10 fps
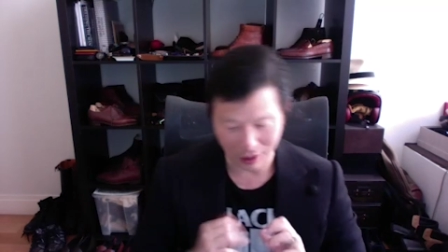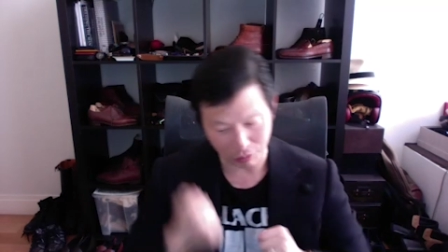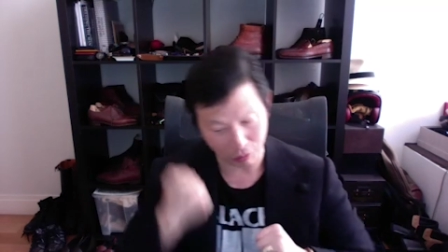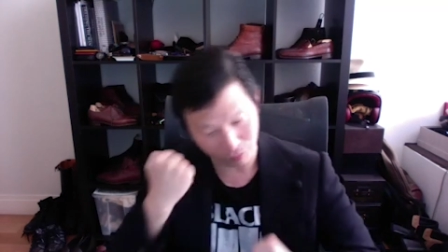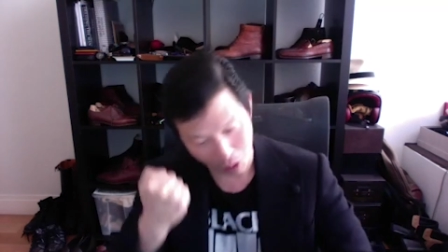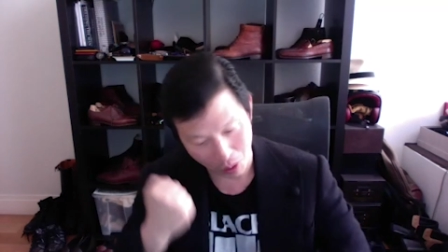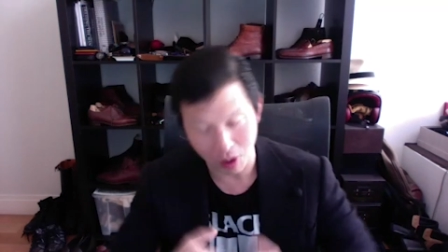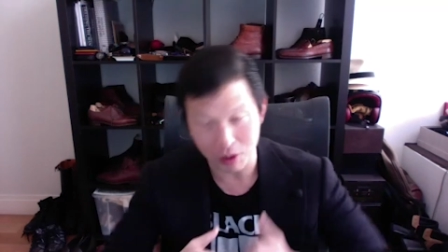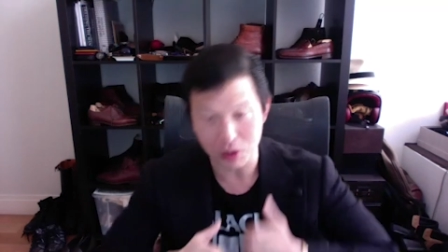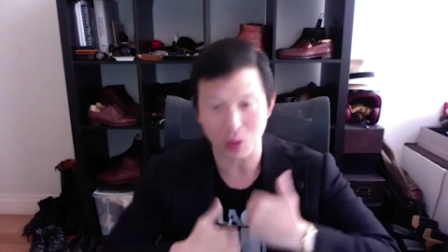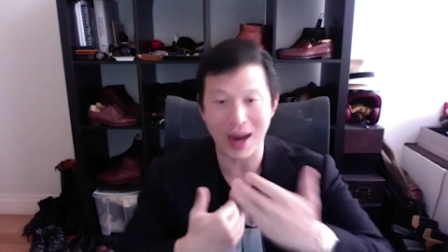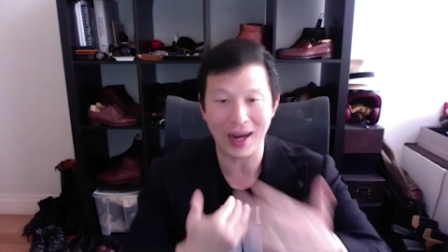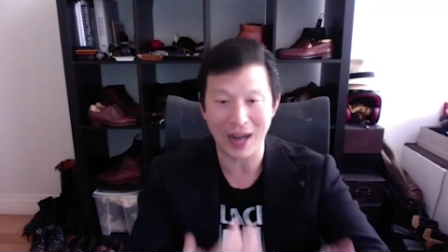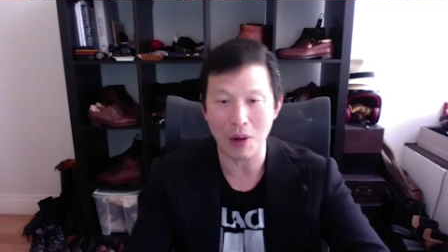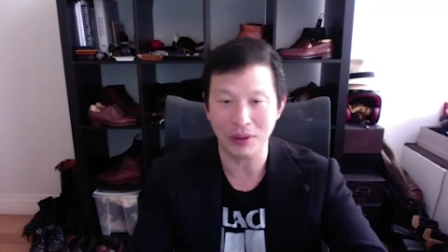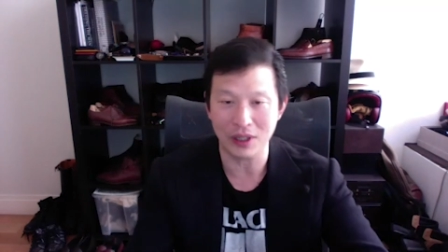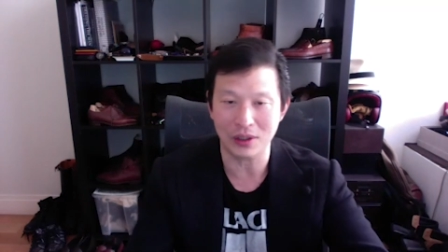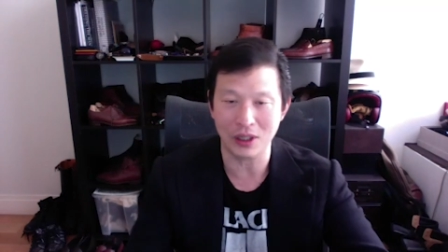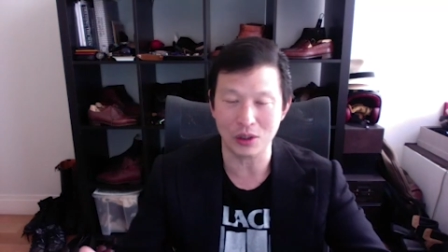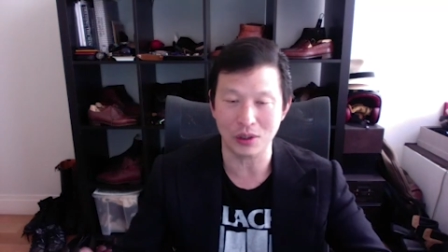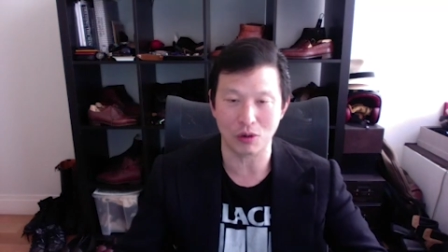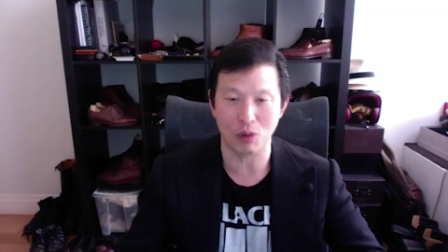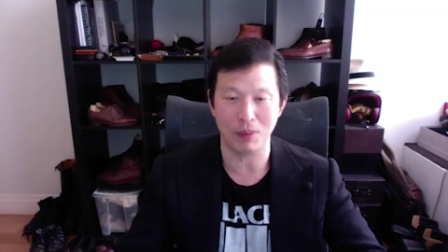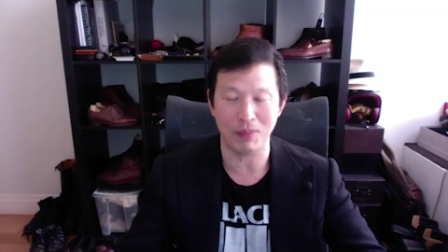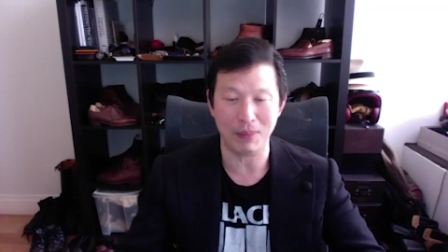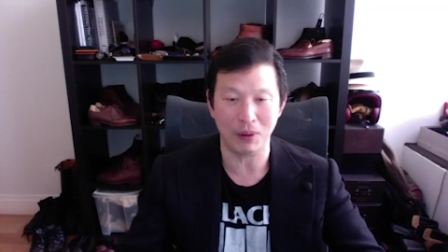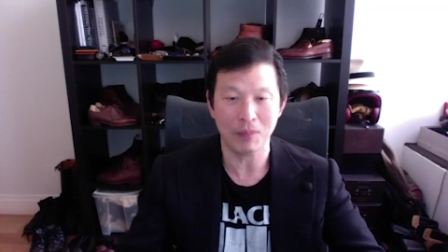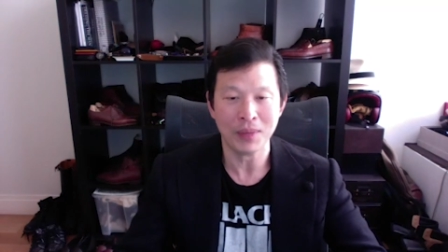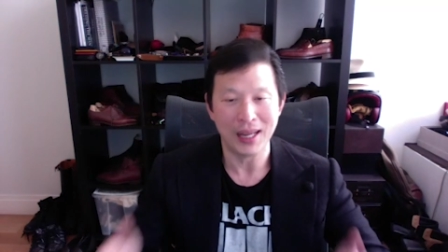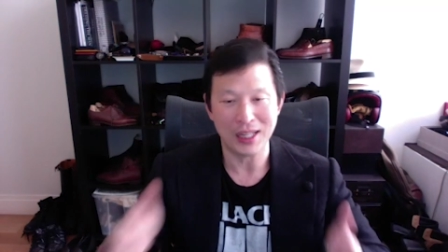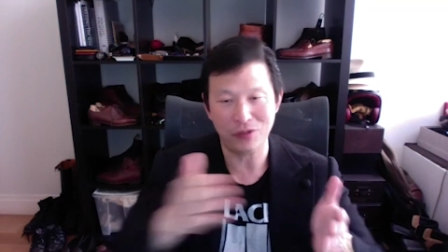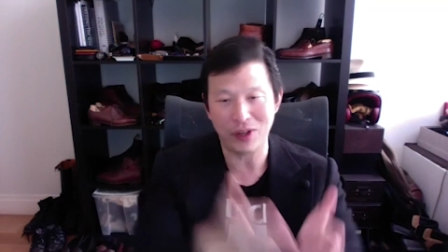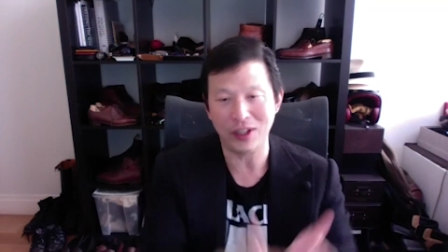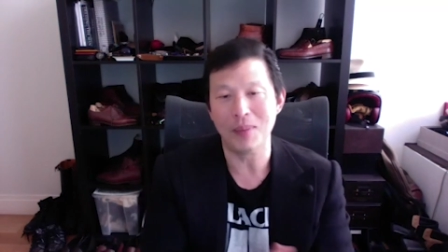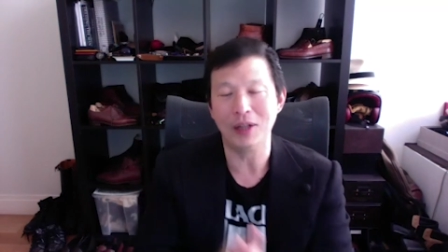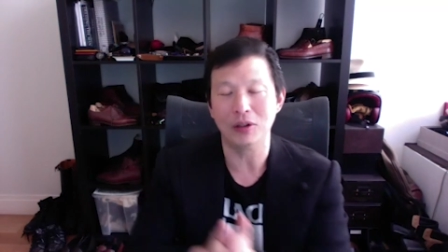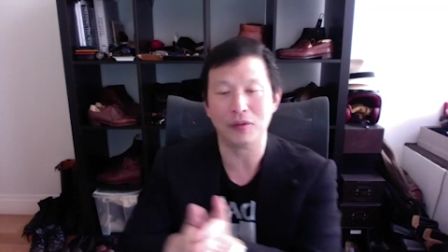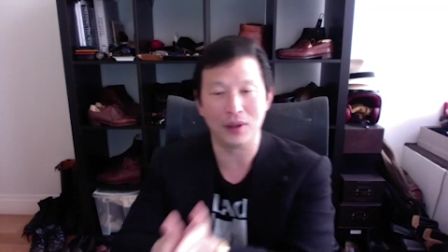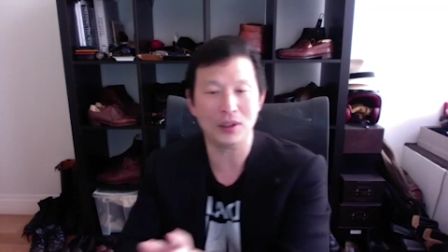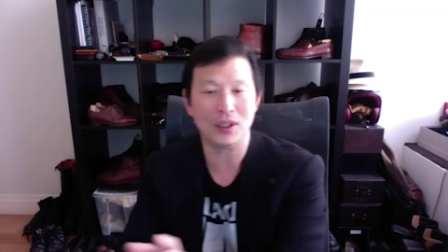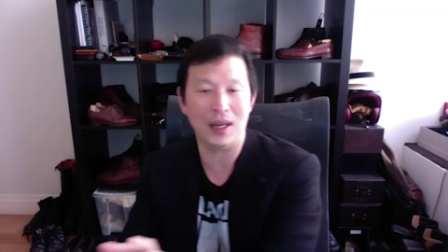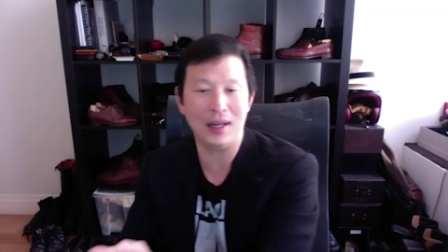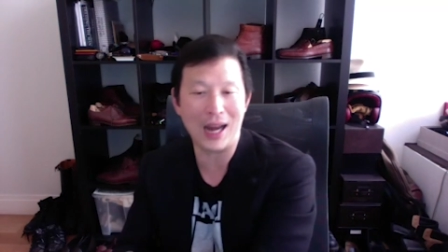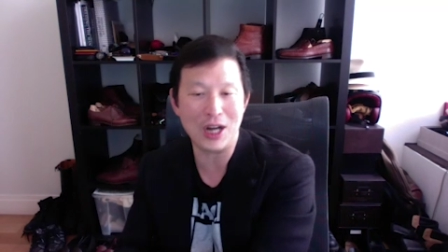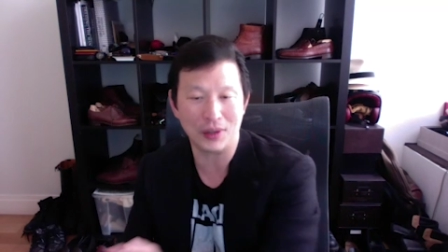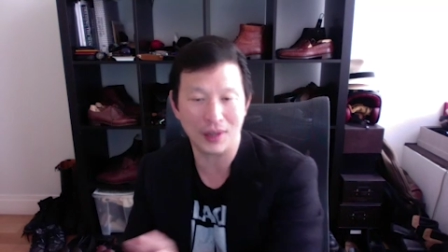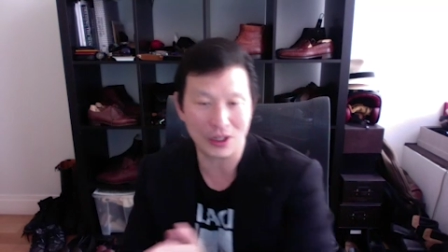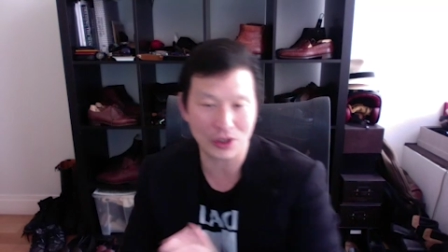through phone calls, through hanging out with these, this this group of people is fundamental for the, to engaging the next